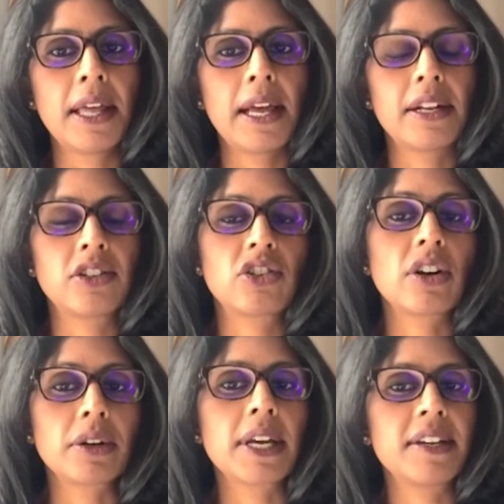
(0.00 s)
and
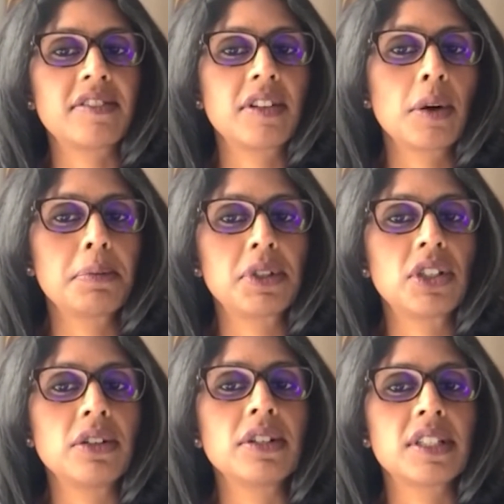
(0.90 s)
showcase the
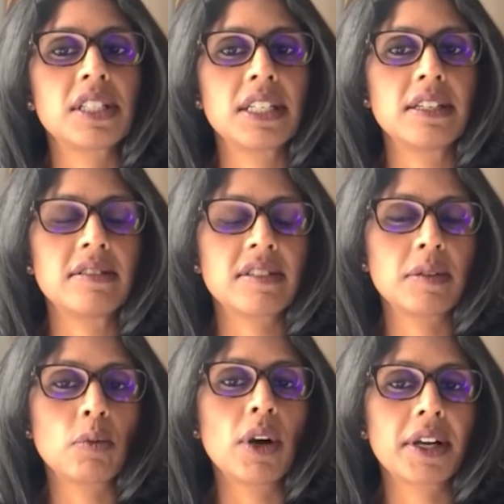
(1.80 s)
opportunities
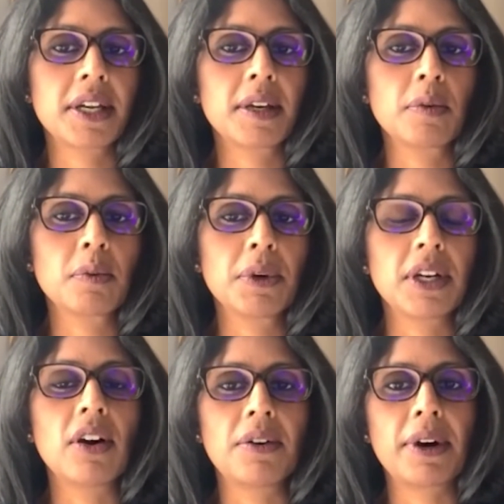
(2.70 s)
in working in
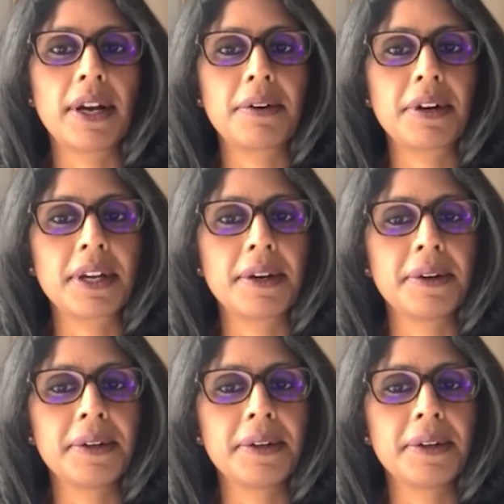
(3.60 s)
our area.